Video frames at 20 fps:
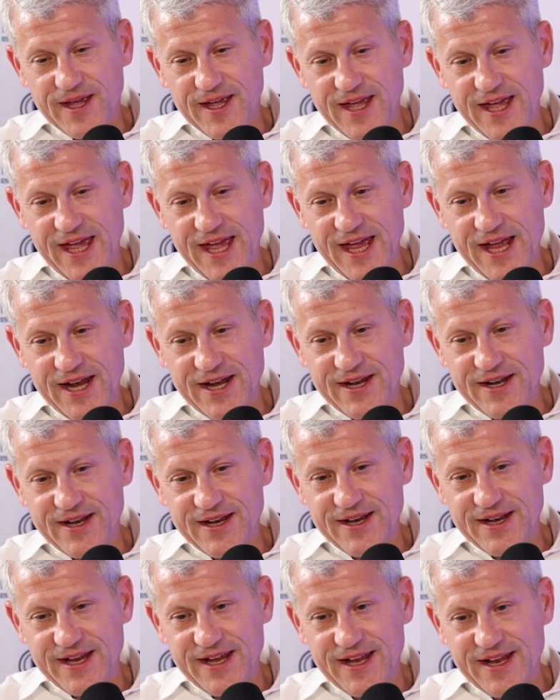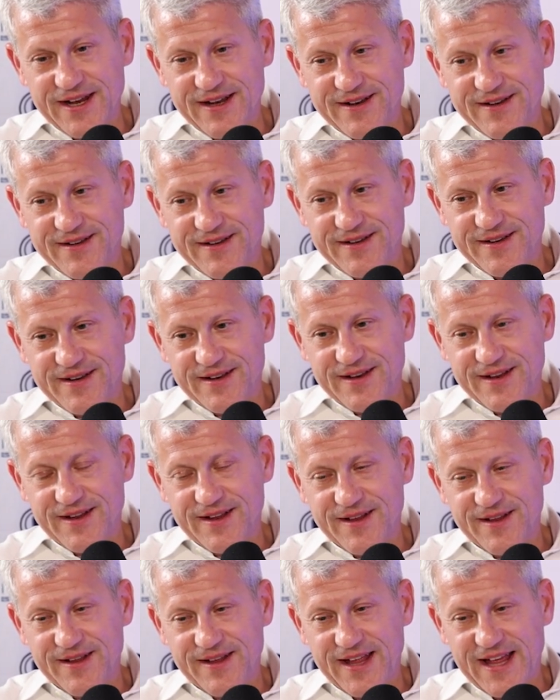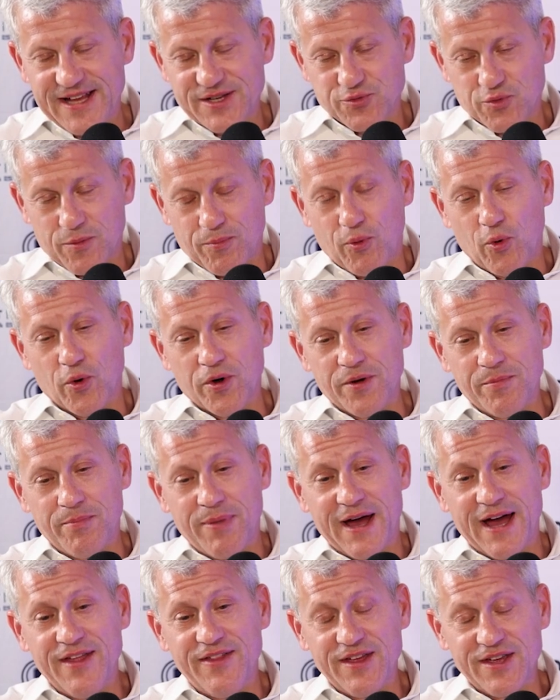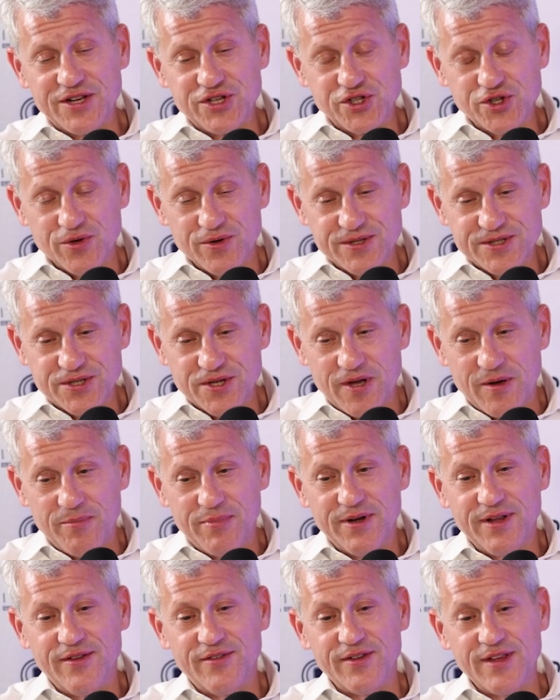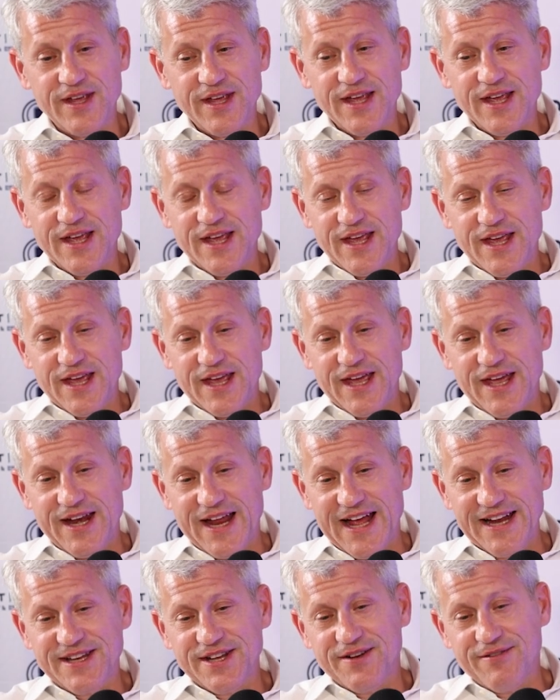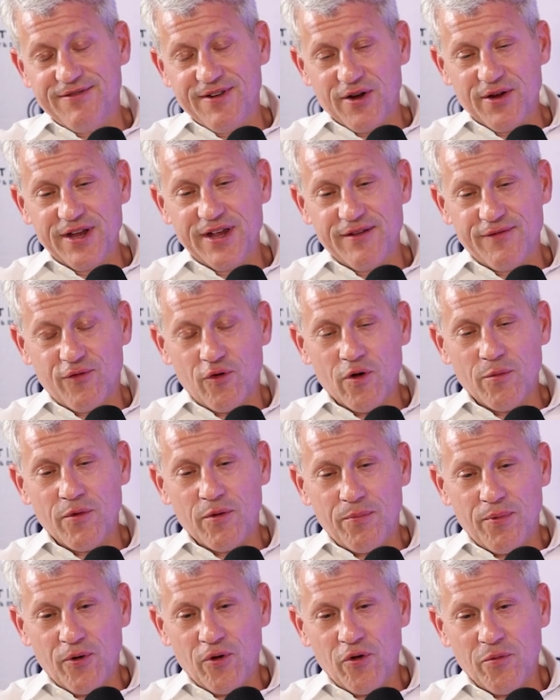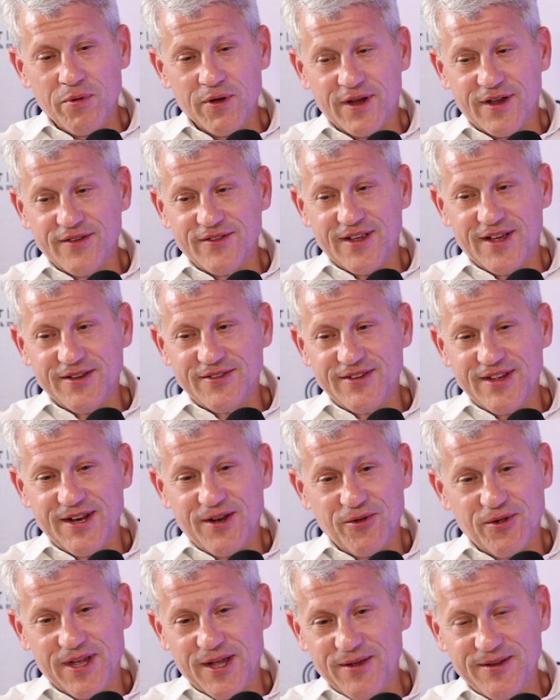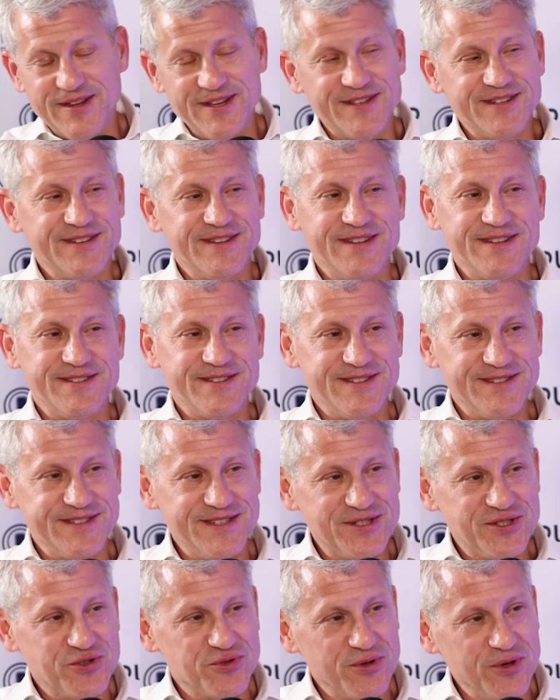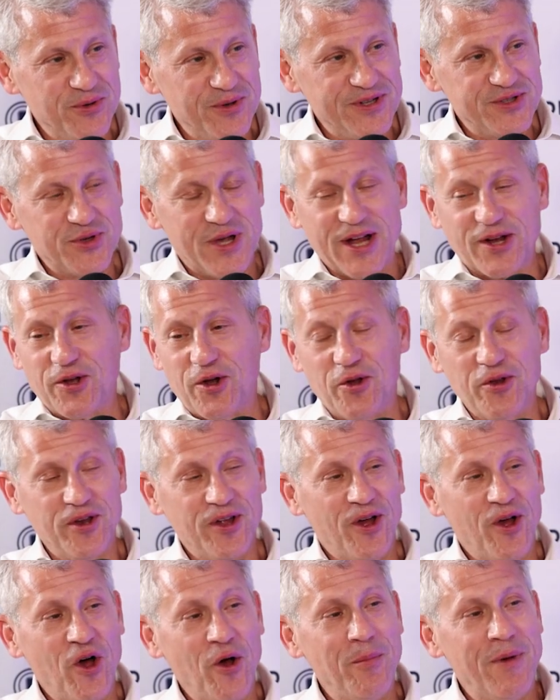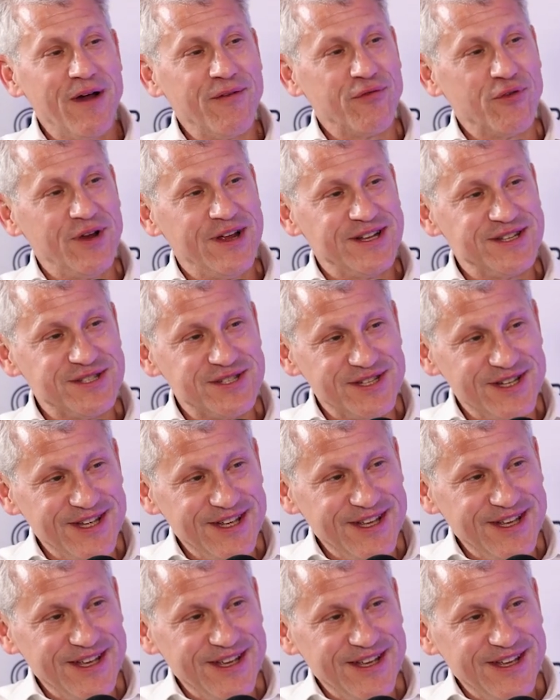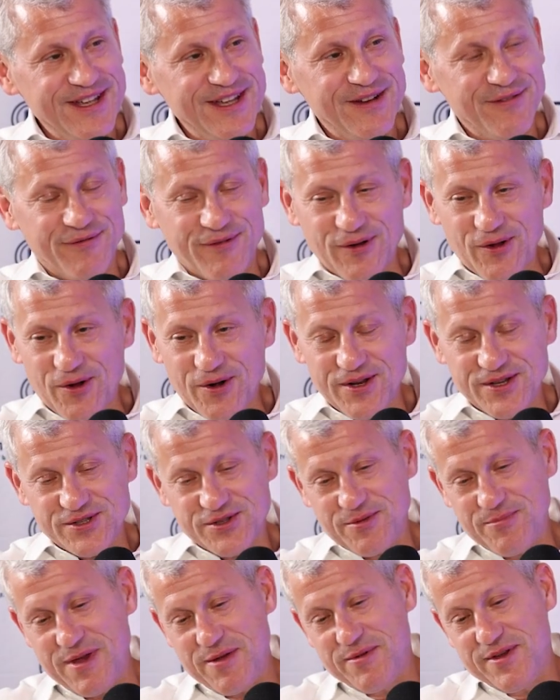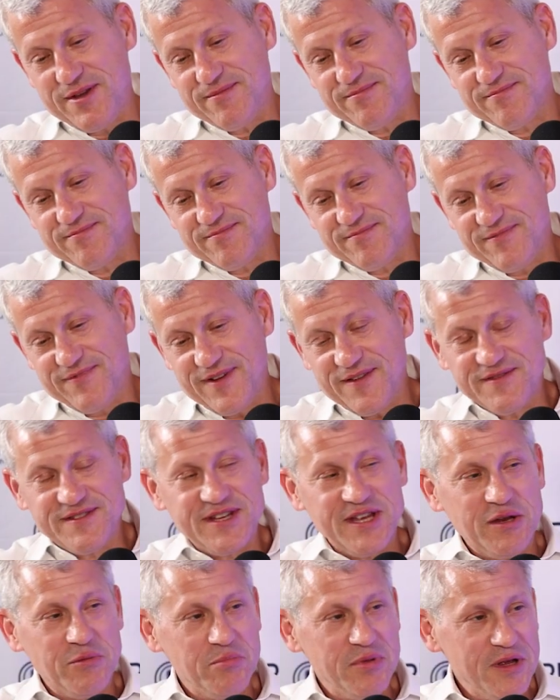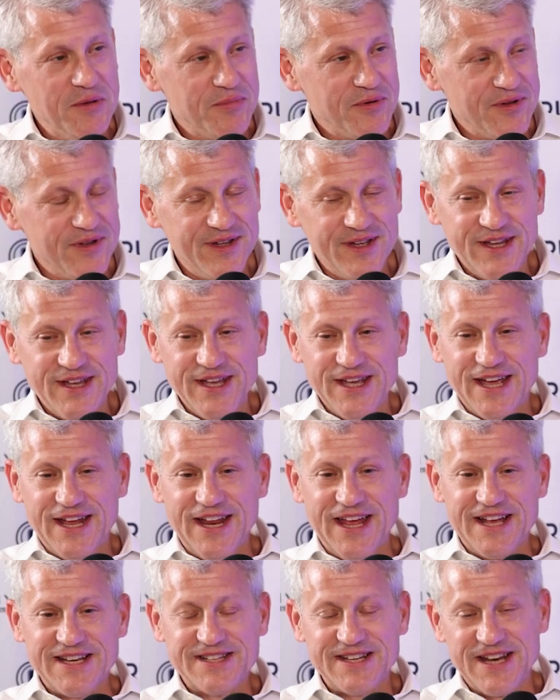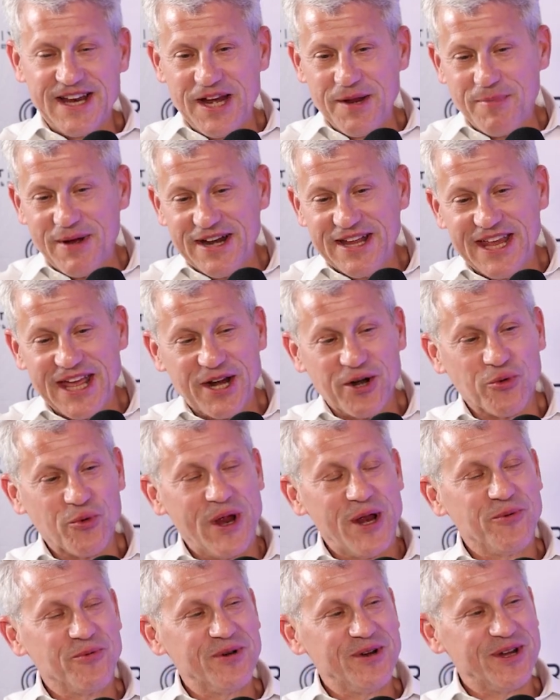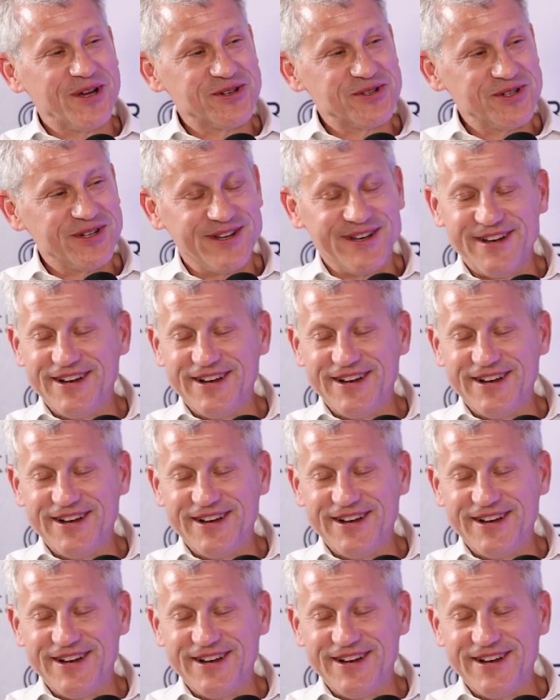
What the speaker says: and as reported by the insurance companies. And I did a very informal poll because I said, okay, is this true? And so I called all my friends in Florida, so maybe 15 people, and I asked, did anybody get a rate reduction?